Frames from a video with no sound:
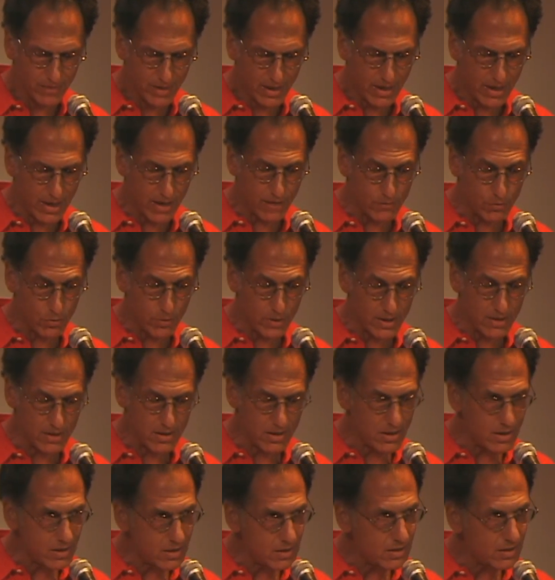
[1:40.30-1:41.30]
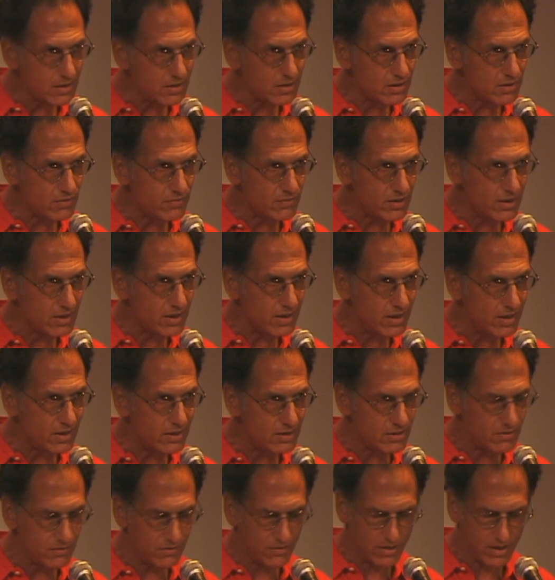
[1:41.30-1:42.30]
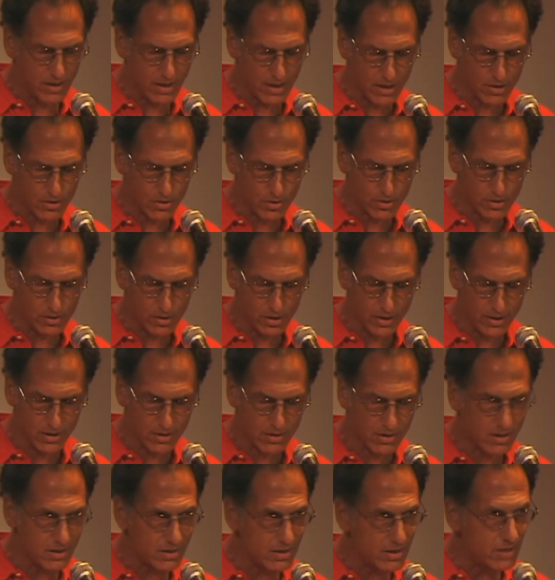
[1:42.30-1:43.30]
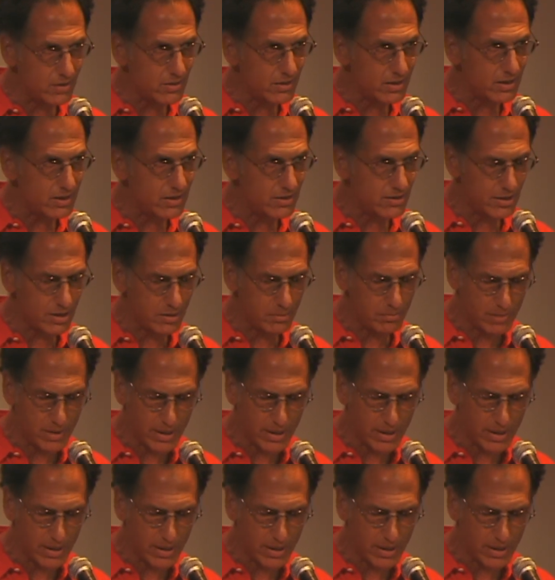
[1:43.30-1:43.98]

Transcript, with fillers: Have we need of the kind of theatrical hysteria that